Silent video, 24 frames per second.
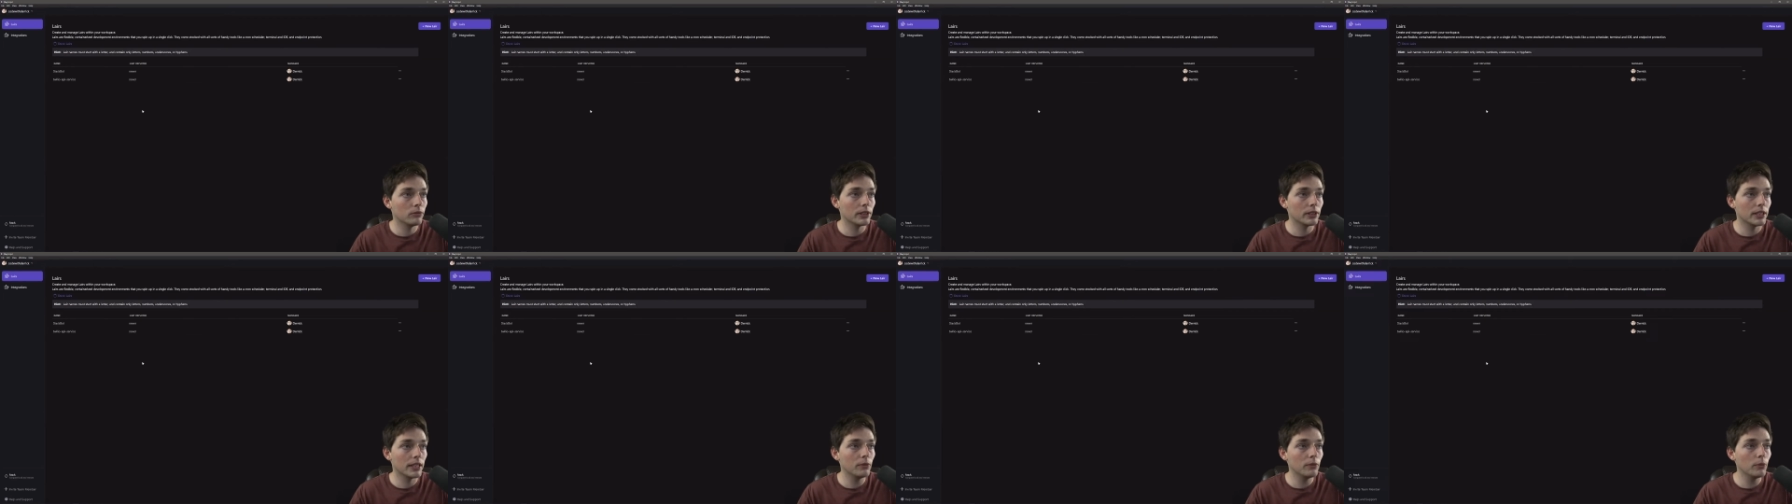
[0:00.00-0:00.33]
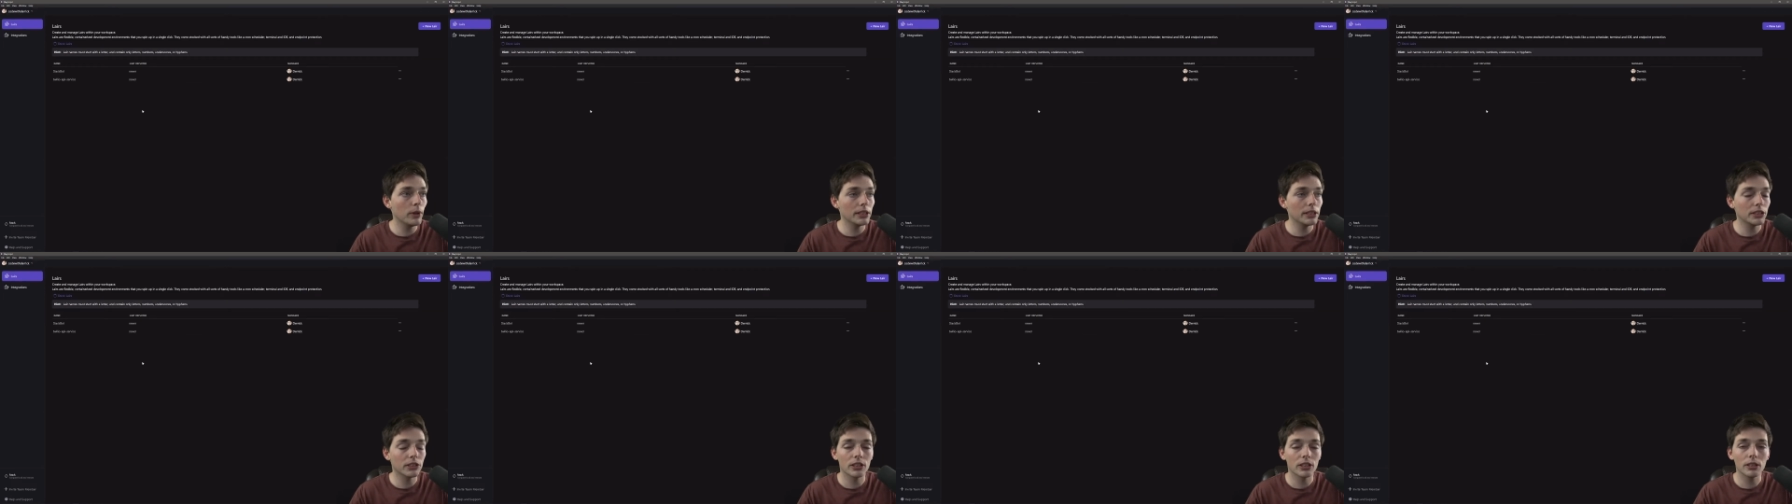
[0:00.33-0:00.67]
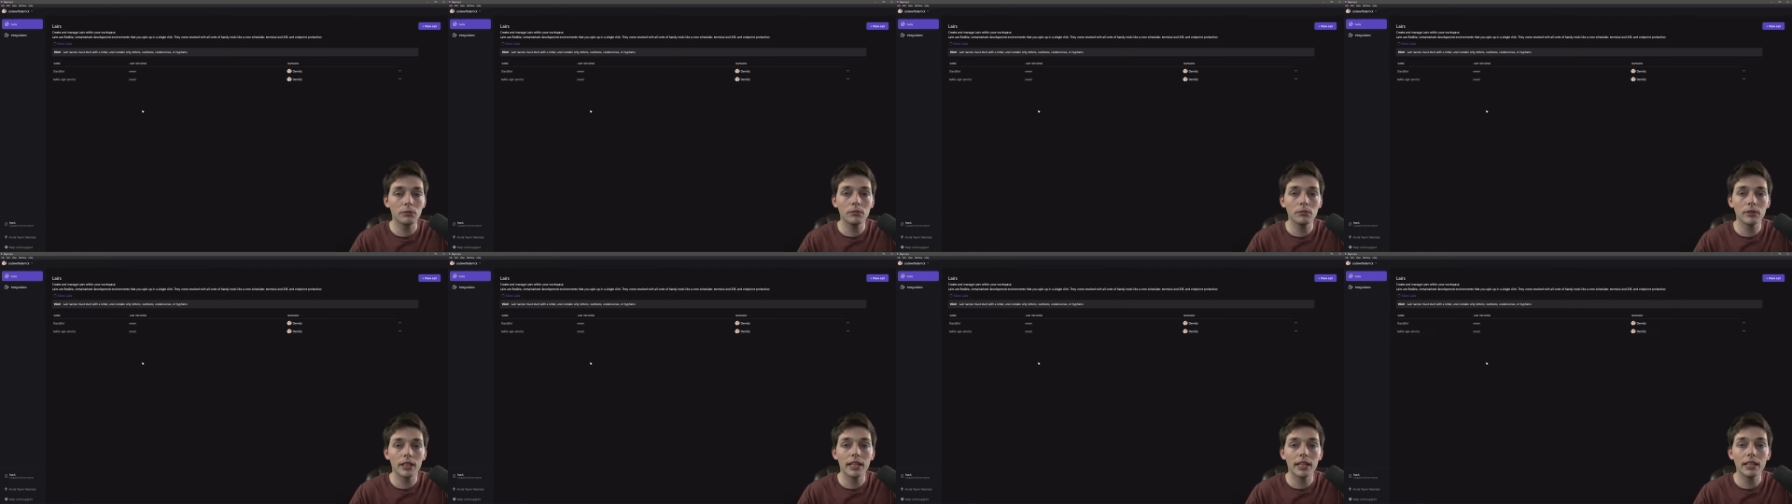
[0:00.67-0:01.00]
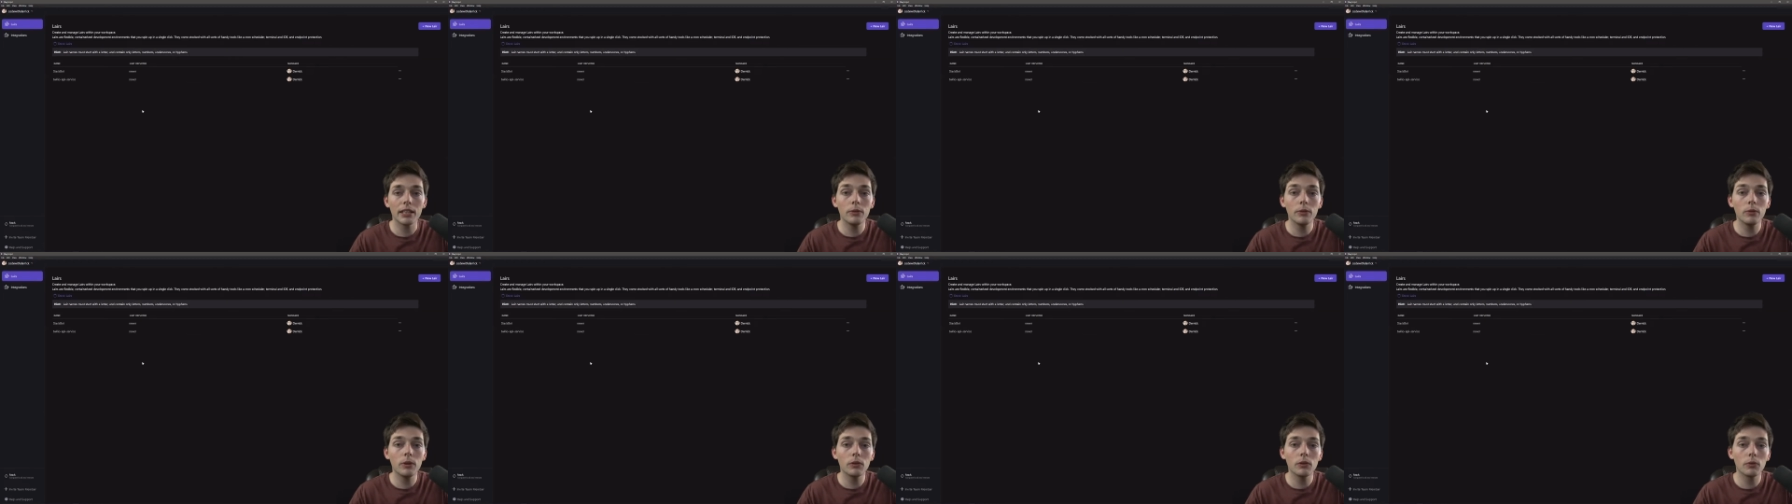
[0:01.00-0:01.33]
Within WayScript,
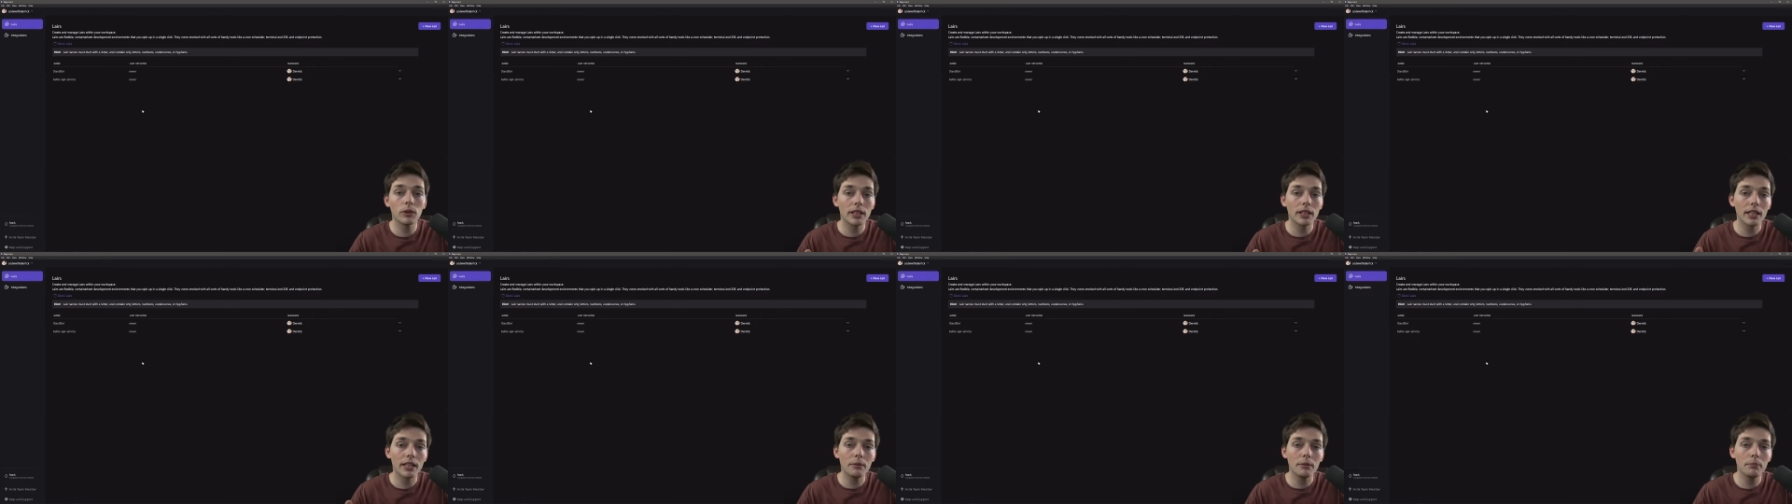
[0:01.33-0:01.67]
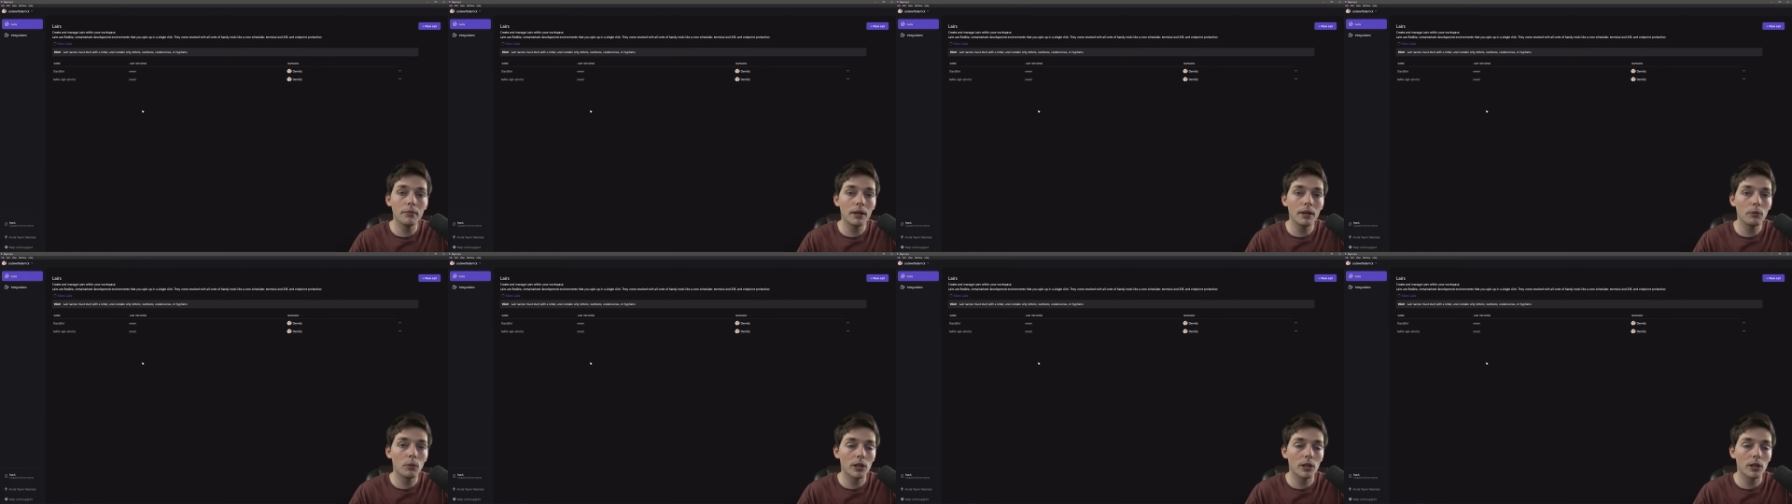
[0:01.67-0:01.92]
anyone within my